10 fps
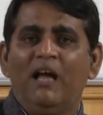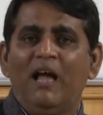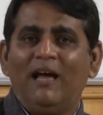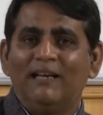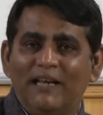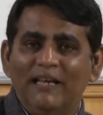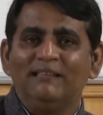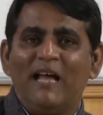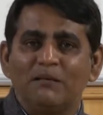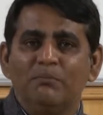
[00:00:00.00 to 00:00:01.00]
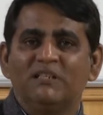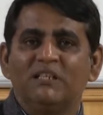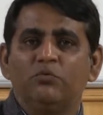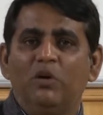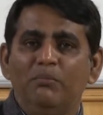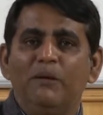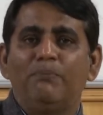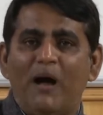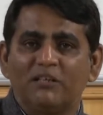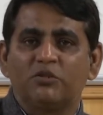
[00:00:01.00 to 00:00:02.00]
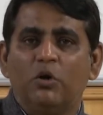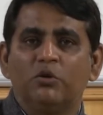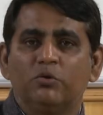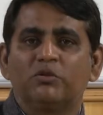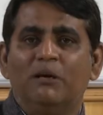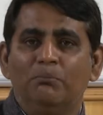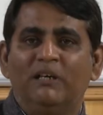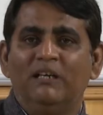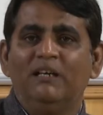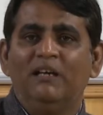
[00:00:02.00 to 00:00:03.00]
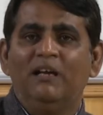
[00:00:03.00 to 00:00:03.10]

and again that message will be passed on to somebody,